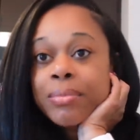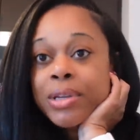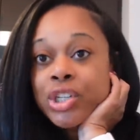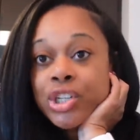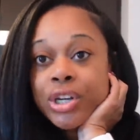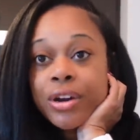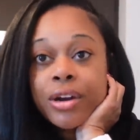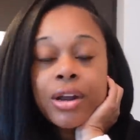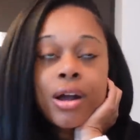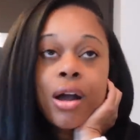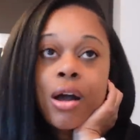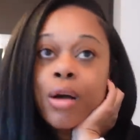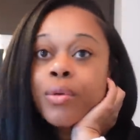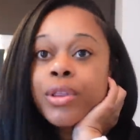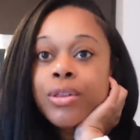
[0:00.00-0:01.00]
to be sharing it
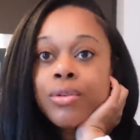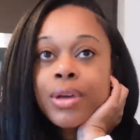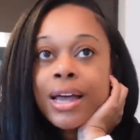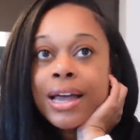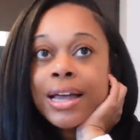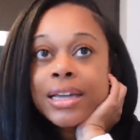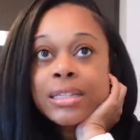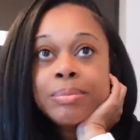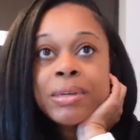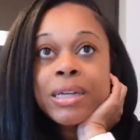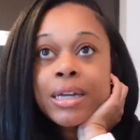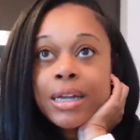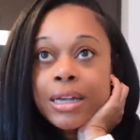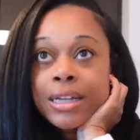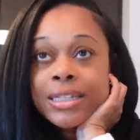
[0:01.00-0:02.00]
all with you guys
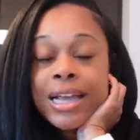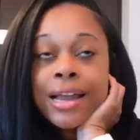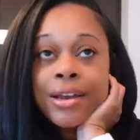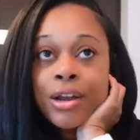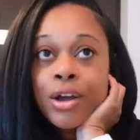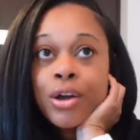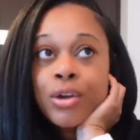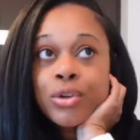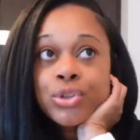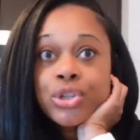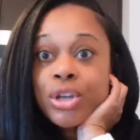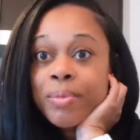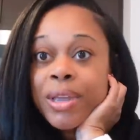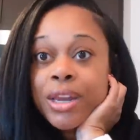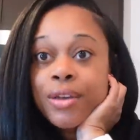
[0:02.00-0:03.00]
because I know
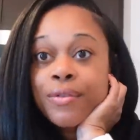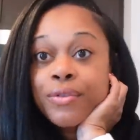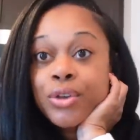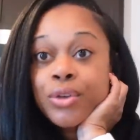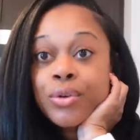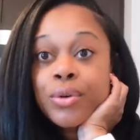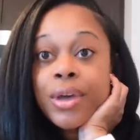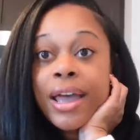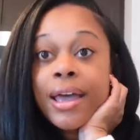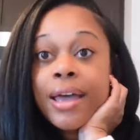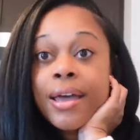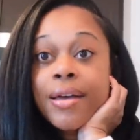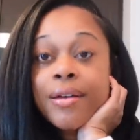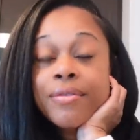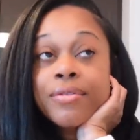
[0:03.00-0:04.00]
so many of you
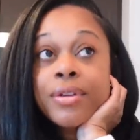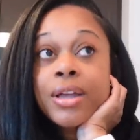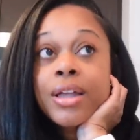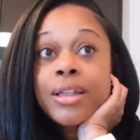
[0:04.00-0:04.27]
have